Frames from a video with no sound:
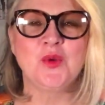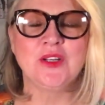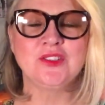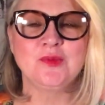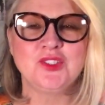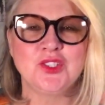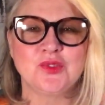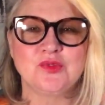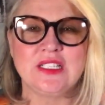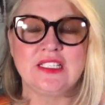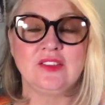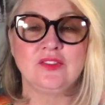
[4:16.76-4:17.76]
welcome to your
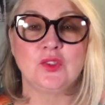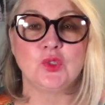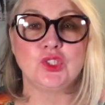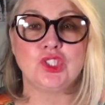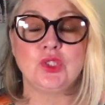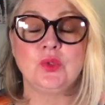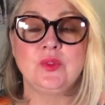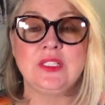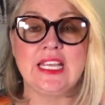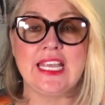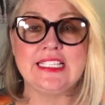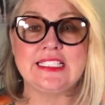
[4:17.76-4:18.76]
reading for June
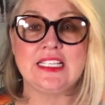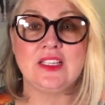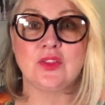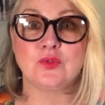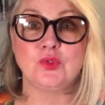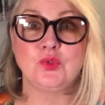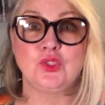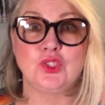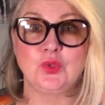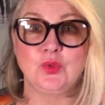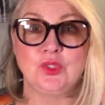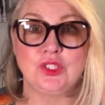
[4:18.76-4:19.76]
the 18th through
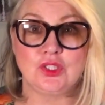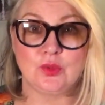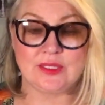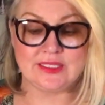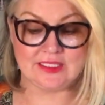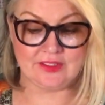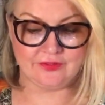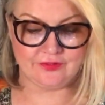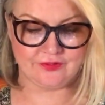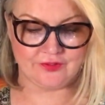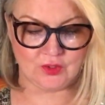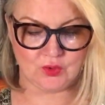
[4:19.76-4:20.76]
June the
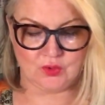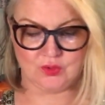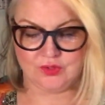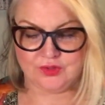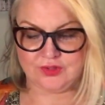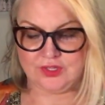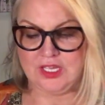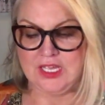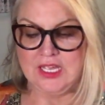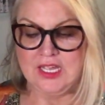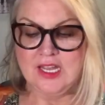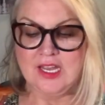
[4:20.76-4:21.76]
24th.
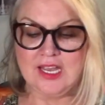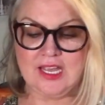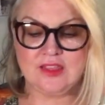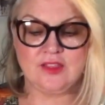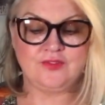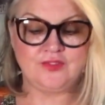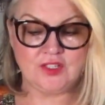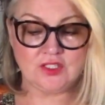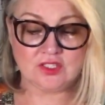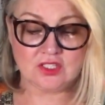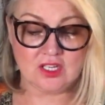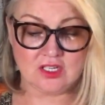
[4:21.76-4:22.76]
And the
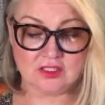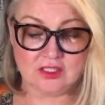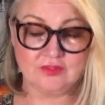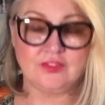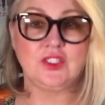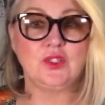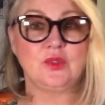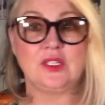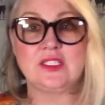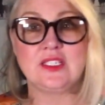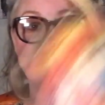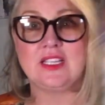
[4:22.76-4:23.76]
first card up for you
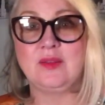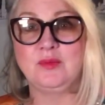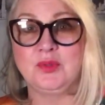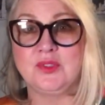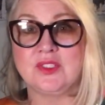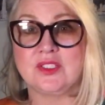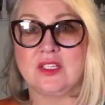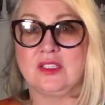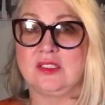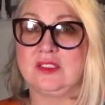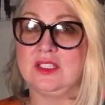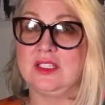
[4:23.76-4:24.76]
is the Temperance
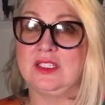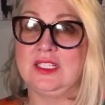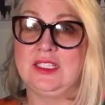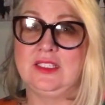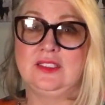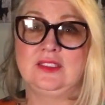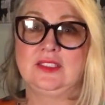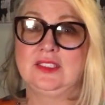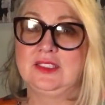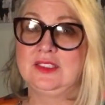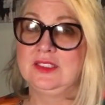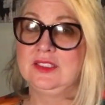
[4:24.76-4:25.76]
card, darling.
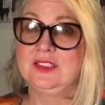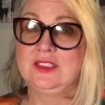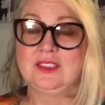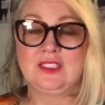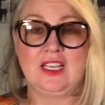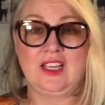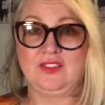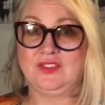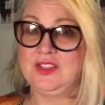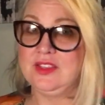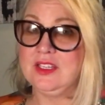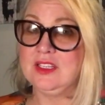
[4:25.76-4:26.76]

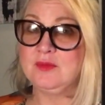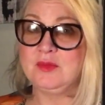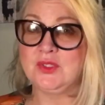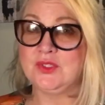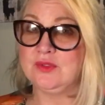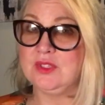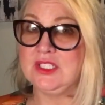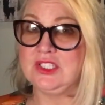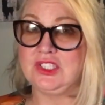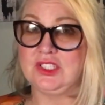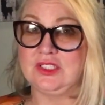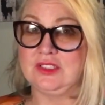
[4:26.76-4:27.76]
Everything in
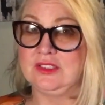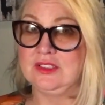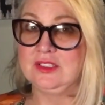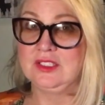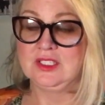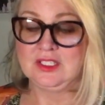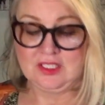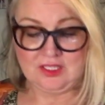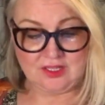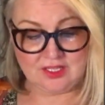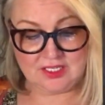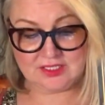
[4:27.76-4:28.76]
moderation.
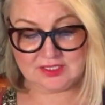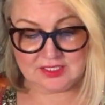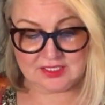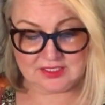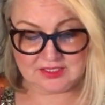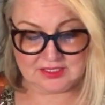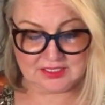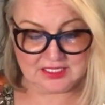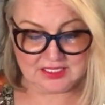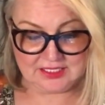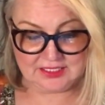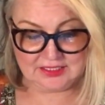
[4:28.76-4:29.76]
This is
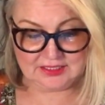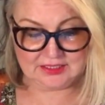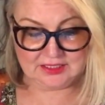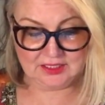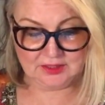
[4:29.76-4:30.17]
like